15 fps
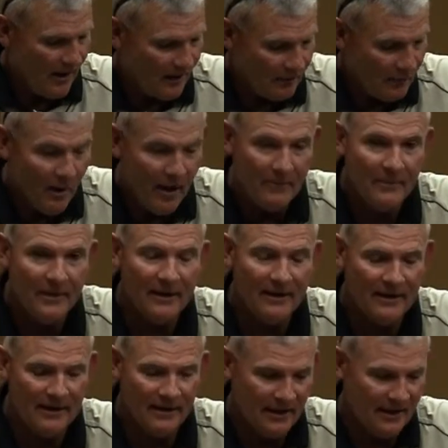quite a bit.
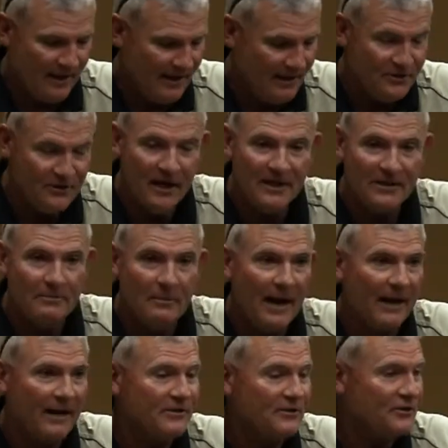EJ's
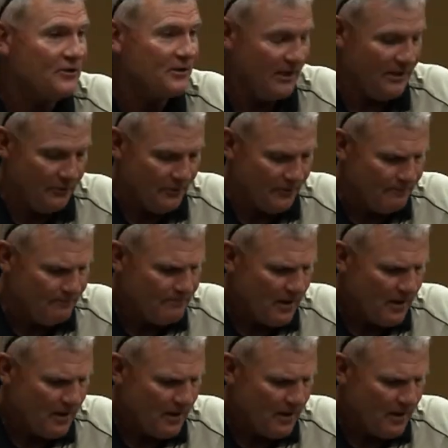back as a senior,